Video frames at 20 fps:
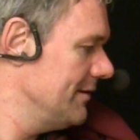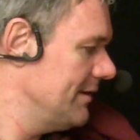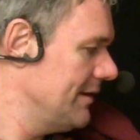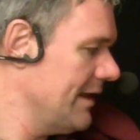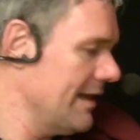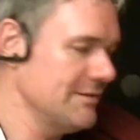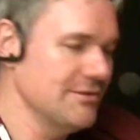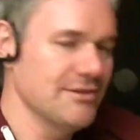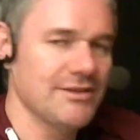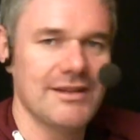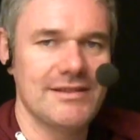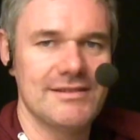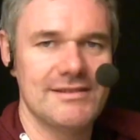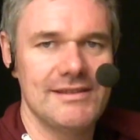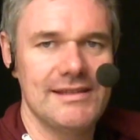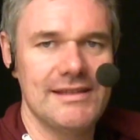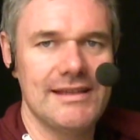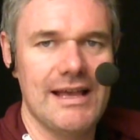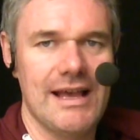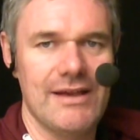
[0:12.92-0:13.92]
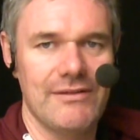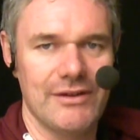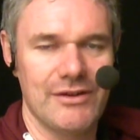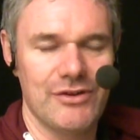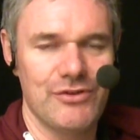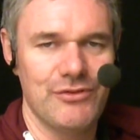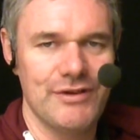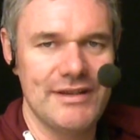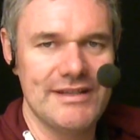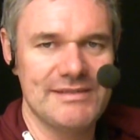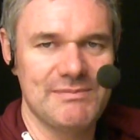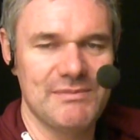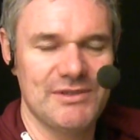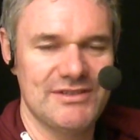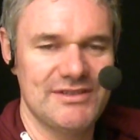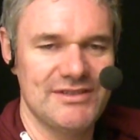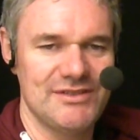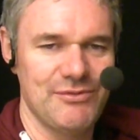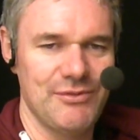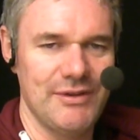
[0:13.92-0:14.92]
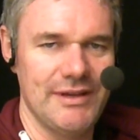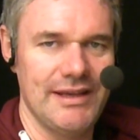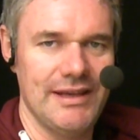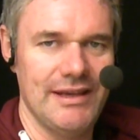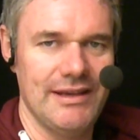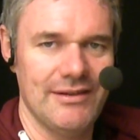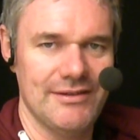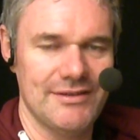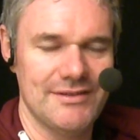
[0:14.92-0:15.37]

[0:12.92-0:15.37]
as you can see I have a Christmas tree here.